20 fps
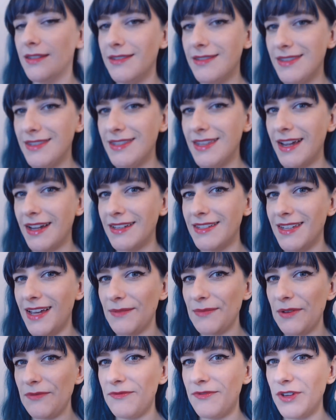This is the second
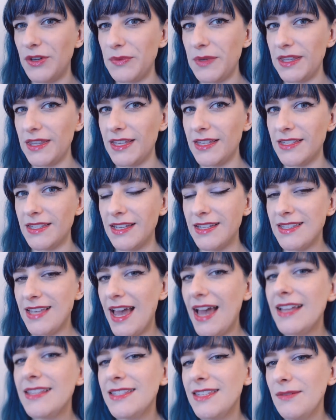time I'm filming this because I
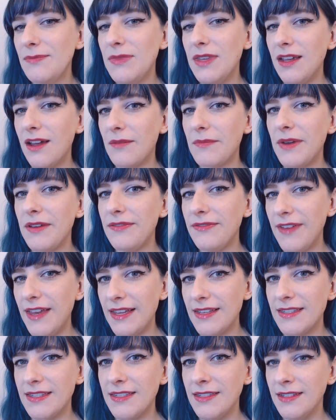had something on my
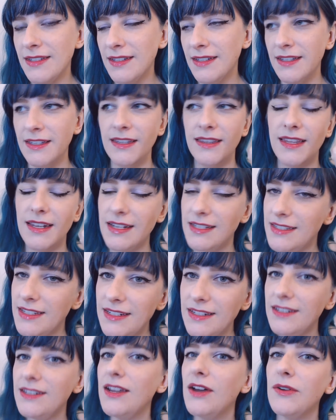face that I
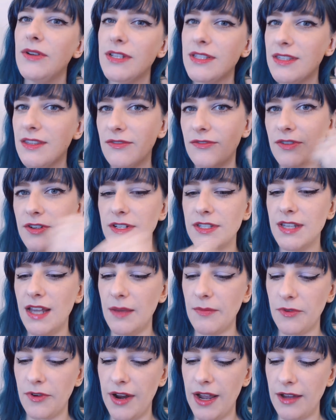didn't notice the first
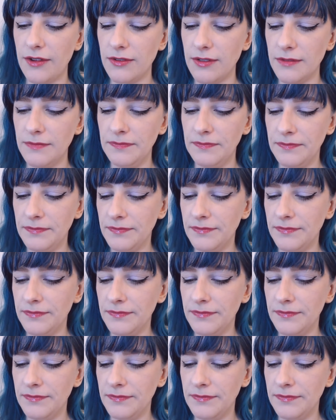time around.